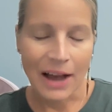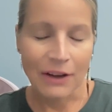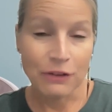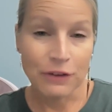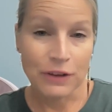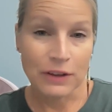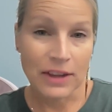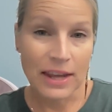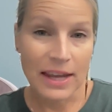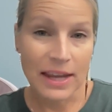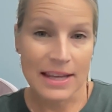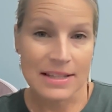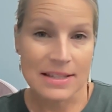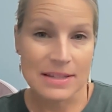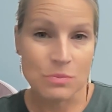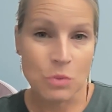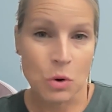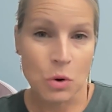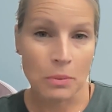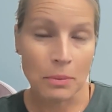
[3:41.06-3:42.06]
I feel like
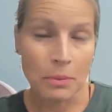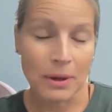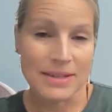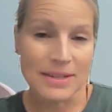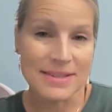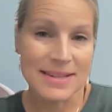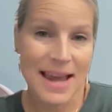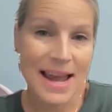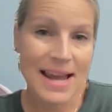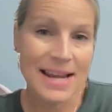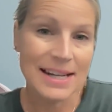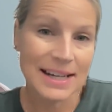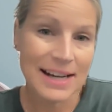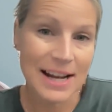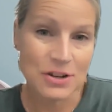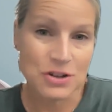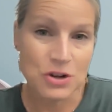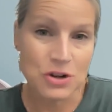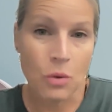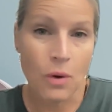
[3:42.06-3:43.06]
it's more mundane and
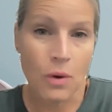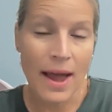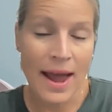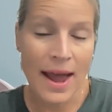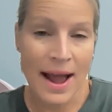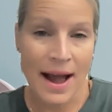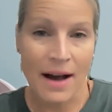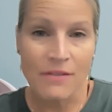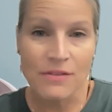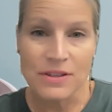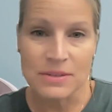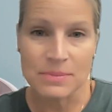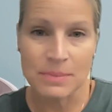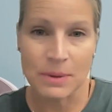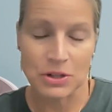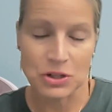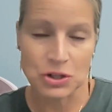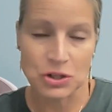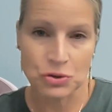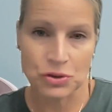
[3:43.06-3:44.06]
I don't have as
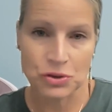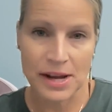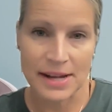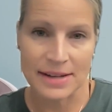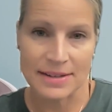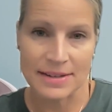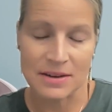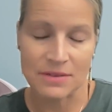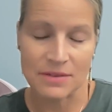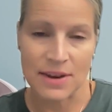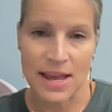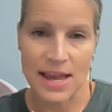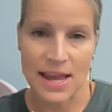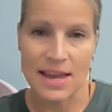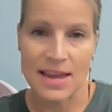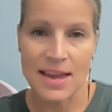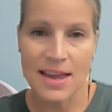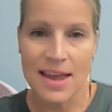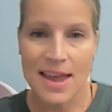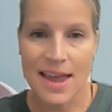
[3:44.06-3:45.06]
much
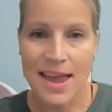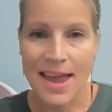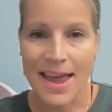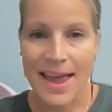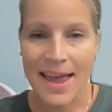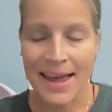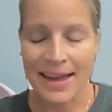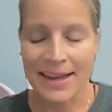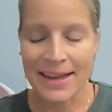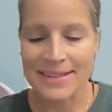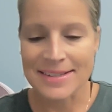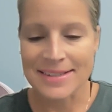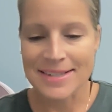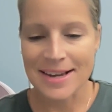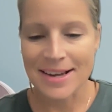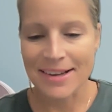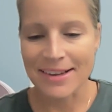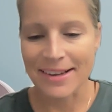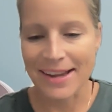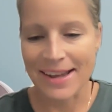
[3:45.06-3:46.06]
creativity. And
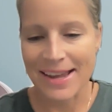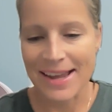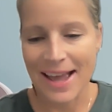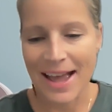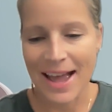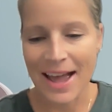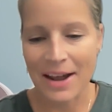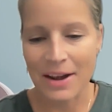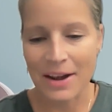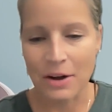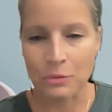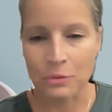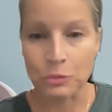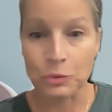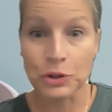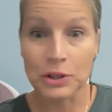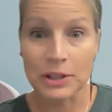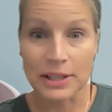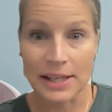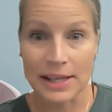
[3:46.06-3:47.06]
I
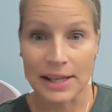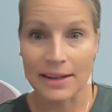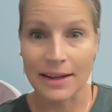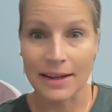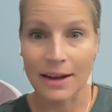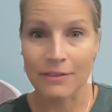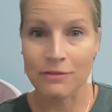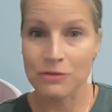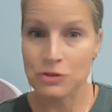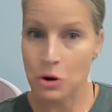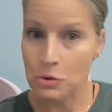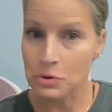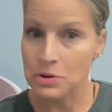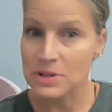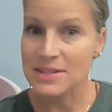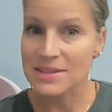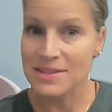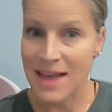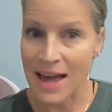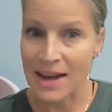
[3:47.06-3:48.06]
really have
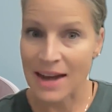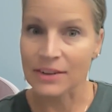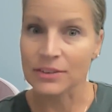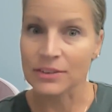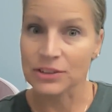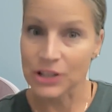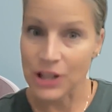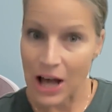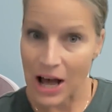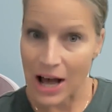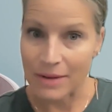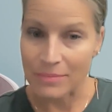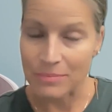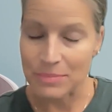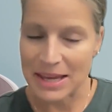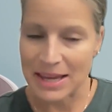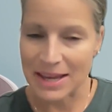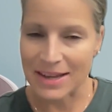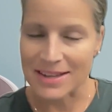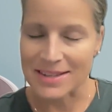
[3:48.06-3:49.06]
noticed that a lot
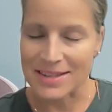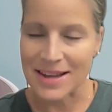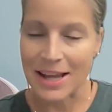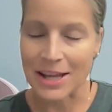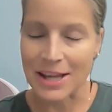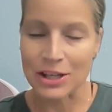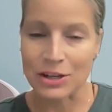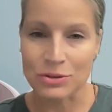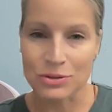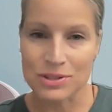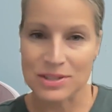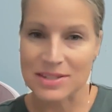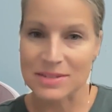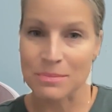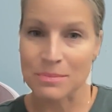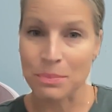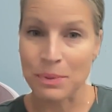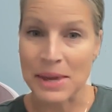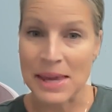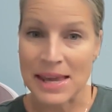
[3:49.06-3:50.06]
because I used to
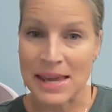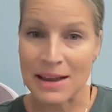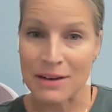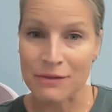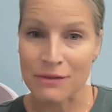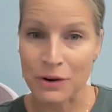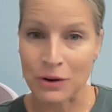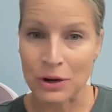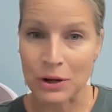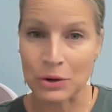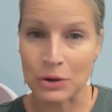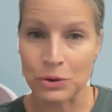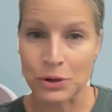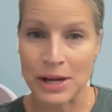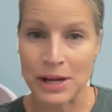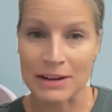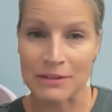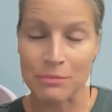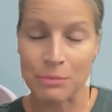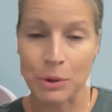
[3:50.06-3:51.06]
be a very
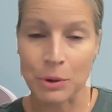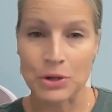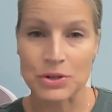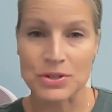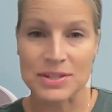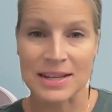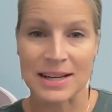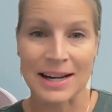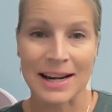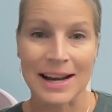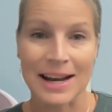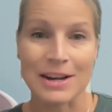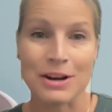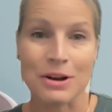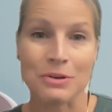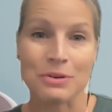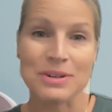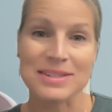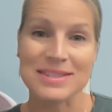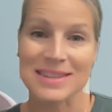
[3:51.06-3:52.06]
creative person. And I
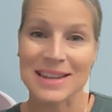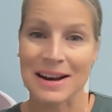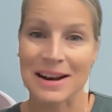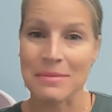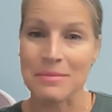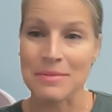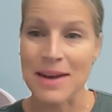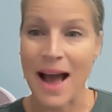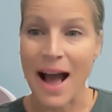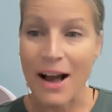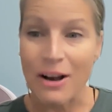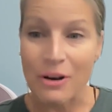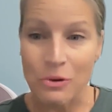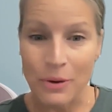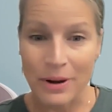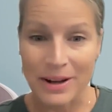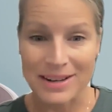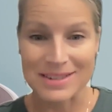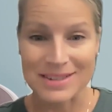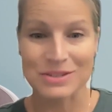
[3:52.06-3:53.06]
noticed that I'm not
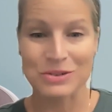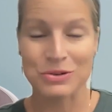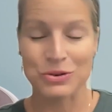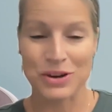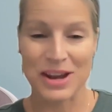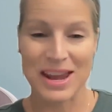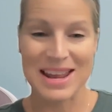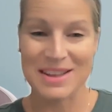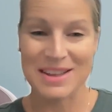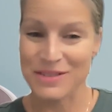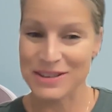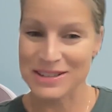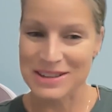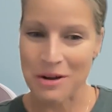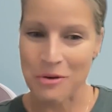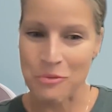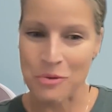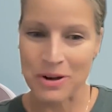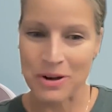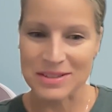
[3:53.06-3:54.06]
quite as creative as
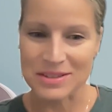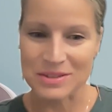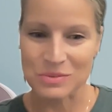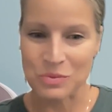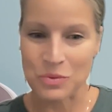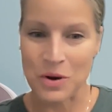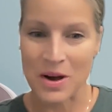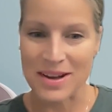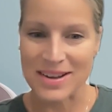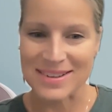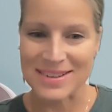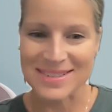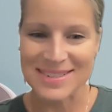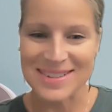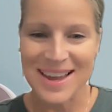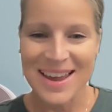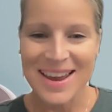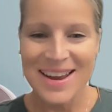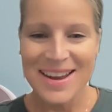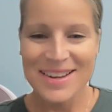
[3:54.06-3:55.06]
I once was.
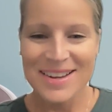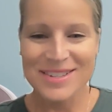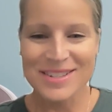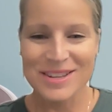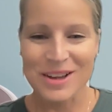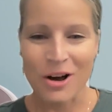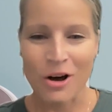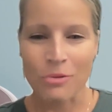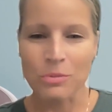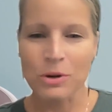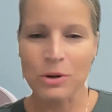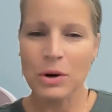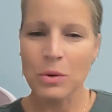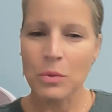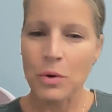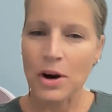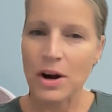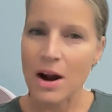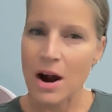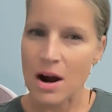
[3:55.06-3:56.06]
So I'm going to
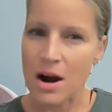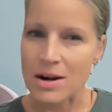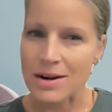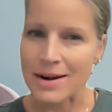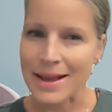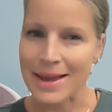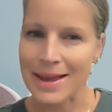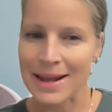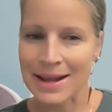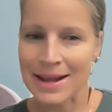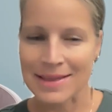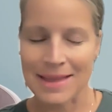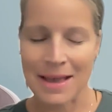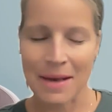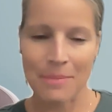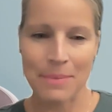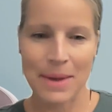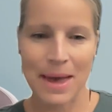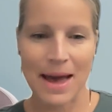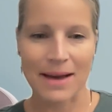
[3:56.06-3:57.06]
work hard at getting
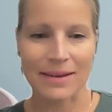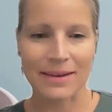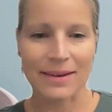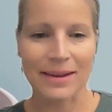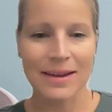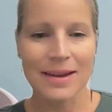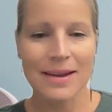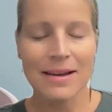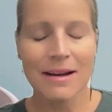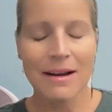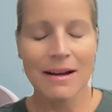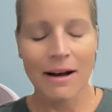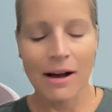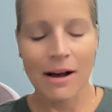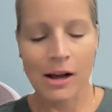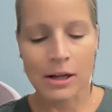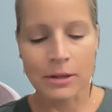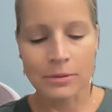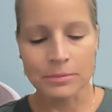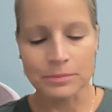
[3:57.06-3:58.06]
that back.
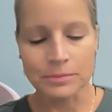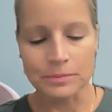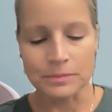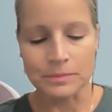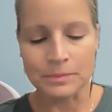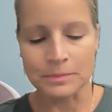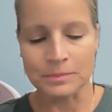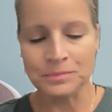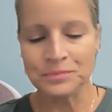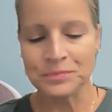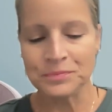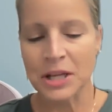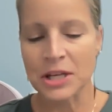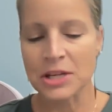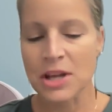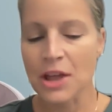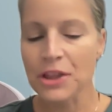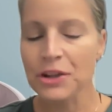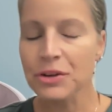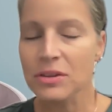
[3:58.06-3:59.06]

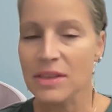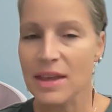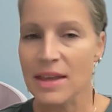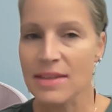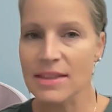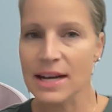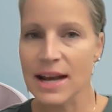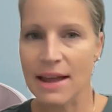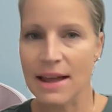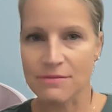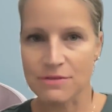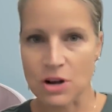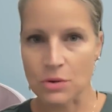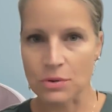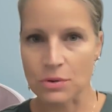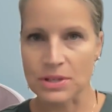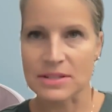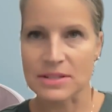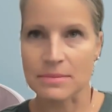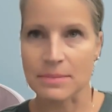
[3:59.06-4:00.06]
Another thing that I've
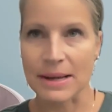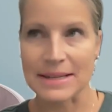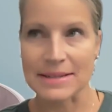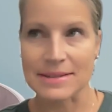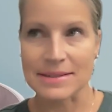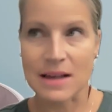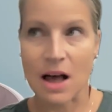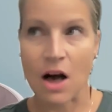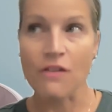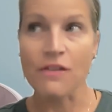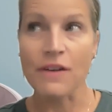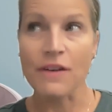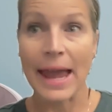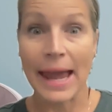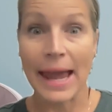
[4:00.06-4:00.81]
noticed in myself,